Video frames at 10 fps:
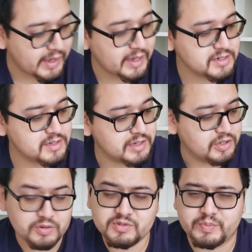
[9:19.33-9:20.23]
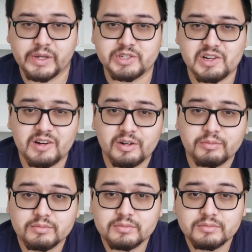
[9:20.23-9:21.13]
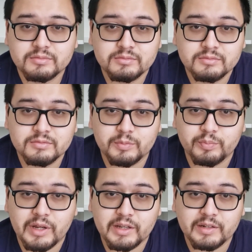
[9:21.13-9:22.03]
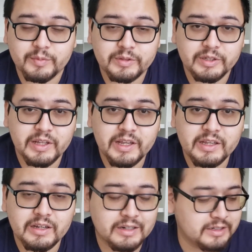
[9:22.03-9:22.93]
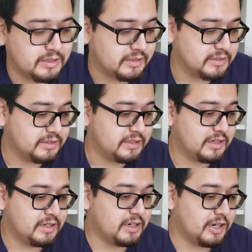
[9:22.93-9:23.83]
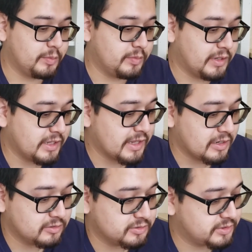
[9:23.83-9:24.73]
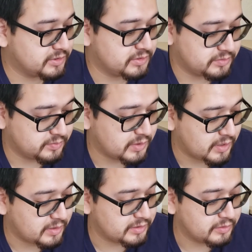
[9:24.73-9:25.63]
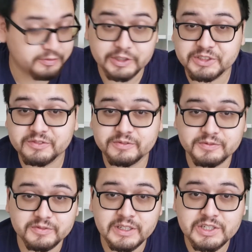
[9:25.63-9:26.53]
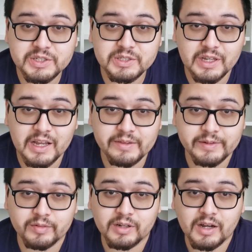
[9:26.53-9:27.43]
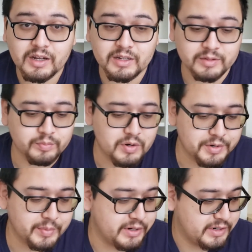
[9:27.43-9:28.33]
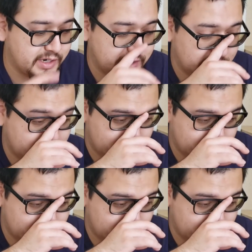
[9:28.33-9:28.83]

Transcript: I actually used Magikarp back in the day. Uh, I remember uh, that was the first fish I've ever caught in Pokemon, and